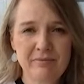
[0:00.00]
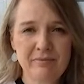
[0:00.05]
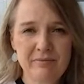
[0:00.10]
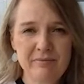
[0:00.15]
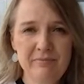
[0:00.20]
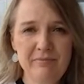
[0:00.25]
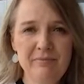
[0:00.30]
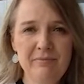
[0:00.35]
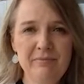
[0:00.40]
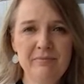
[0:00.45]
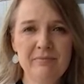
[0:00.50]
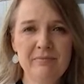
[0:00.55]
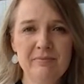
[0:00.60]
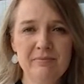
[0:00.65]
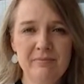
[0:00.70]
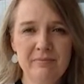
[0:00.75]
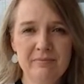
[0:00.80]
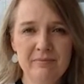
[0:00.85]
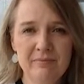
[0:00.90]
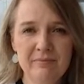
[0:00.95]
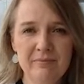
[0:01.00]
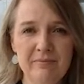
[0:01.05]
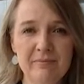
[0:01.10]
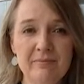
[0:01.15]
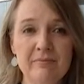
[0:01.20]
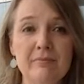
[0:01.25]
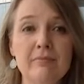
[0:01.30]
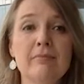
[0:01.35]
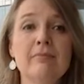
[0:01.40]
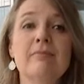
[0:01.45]

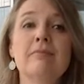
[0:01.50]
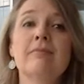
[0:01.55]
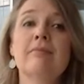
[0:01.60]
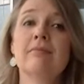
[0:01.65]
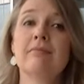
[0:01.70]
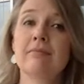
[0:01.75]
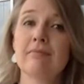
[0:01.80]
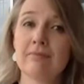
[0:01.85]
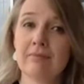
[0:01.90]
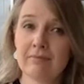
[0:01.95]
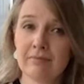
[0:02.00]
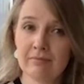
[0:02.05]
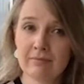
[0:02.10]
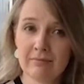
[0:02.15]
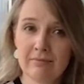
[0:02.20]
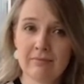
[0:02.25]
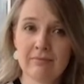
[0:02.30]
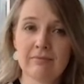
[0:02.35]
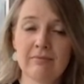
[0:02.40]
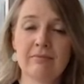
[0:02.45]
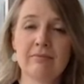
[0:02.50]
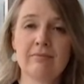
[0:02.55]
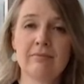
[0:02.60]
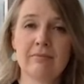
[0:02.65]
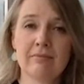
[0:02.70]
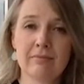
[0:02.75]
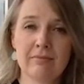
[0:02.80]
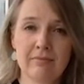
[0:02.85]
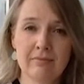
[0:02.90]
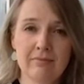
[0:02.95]

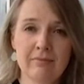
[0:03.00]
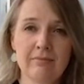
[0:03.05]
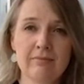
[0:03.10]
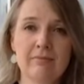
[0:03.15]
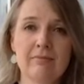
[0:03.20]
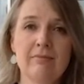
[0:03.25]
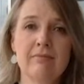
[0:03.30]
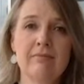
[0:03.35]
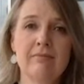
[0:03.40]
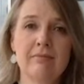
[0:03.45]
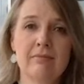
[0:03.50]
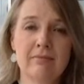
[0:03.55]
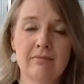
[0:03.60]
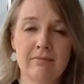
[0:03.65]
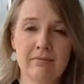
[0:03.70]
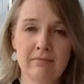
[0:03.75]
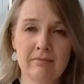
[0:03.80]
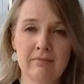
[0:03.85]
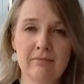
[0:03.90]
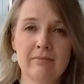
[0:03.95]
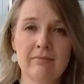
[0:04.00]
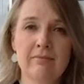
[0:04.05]
The person shown says nothing.